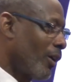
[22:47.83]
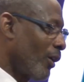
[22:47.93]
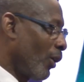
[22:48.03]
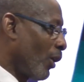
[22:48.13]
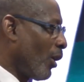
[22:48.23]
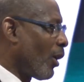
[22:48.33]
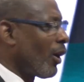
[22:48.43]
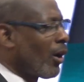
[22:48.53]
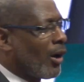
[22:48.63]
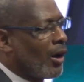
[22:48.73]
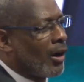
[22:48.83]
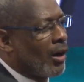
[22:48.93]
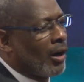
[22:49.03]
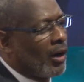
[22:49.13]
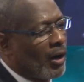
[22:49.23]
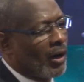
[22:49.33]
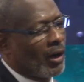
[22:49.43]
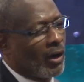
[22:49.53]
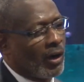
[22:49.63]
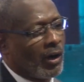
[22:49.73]

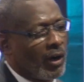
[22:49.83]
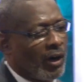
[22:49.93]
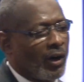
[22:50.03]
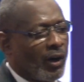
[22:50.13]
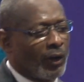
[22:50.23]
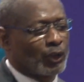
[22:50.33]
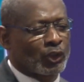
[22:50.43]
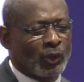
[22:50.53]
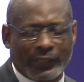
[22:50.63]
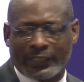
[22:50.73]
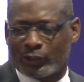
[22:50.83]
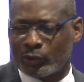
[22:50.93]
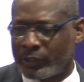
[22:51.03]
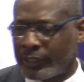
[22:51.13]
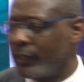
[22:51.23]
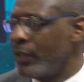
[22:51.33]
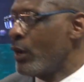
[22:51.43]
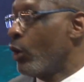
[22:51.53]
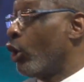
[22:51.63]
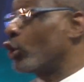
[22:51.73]
oh, suki, suki.
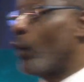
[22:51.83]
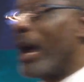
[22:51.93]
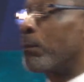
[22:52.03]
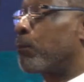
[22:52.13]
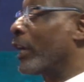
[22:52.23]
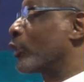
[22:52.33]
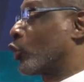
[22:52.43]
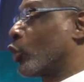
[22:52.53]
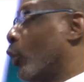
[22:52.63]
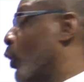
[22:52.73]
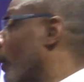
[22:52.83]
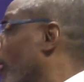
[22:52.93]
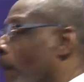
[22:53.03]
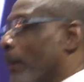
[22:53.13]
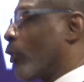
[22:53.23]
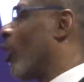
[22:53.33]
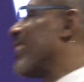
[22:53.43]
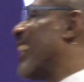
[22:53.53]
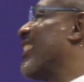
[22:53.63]
Who do I preach to? Because the